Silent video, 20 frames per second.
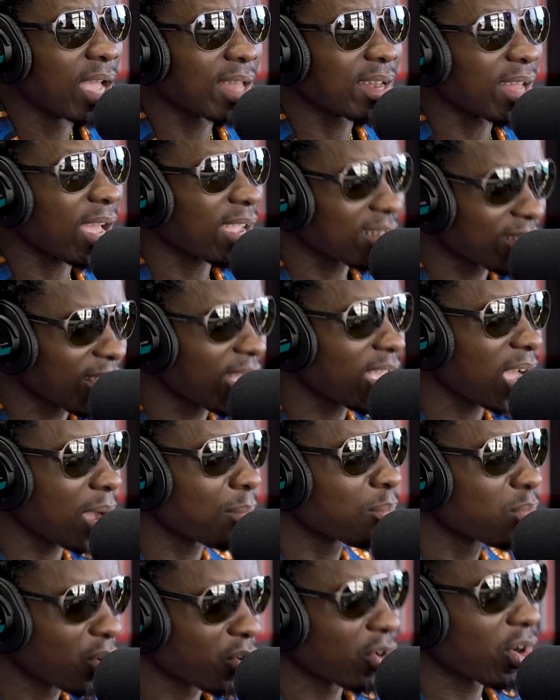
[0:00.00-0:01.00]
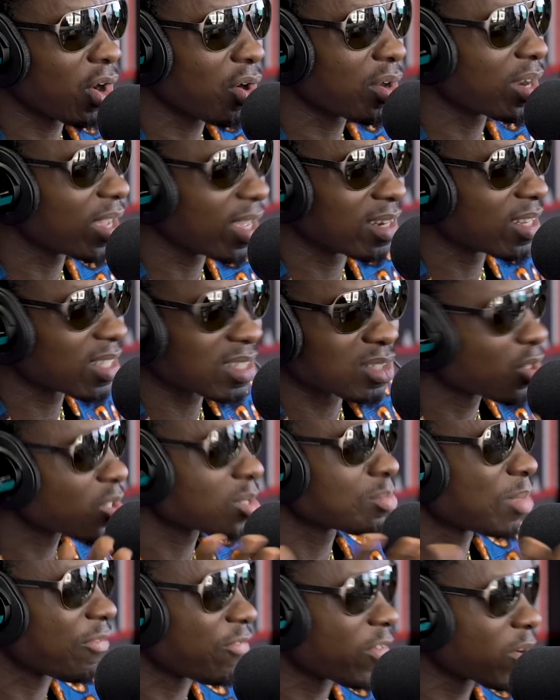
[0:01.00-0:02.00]
and like now I'm grown and this,
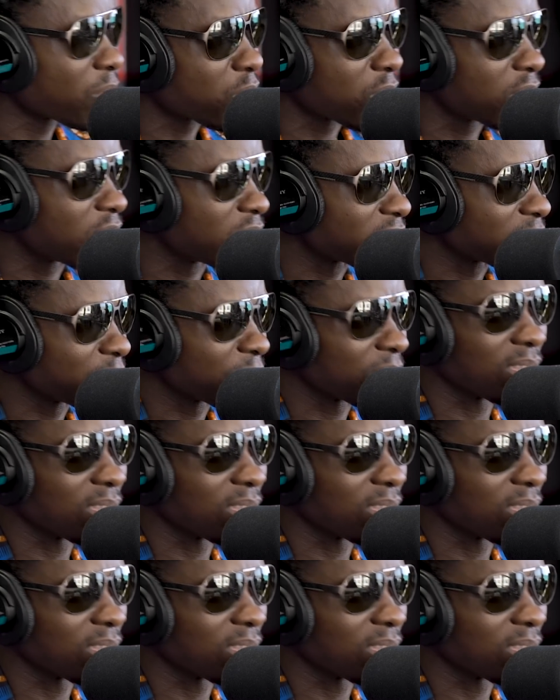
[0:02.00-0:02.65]
those are my favorite words. Right.